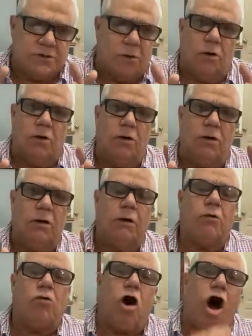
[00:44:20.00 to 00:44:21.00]
this whole
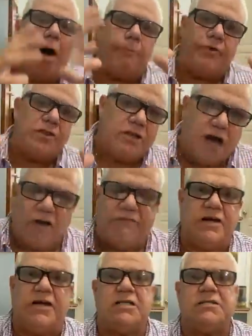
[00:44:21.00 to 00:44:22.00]
corporate
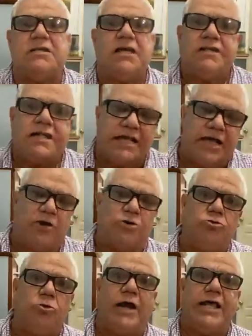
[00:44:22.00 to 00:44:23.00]
governance that they're
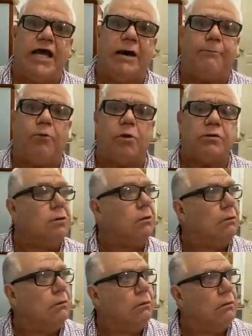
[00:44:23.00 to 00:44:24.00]
going to do at the
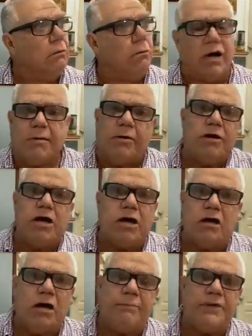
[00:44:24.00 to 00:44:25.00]
airport, what about
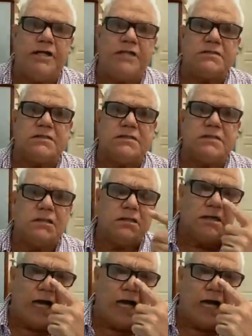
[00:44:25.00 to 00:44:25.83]
the other companies?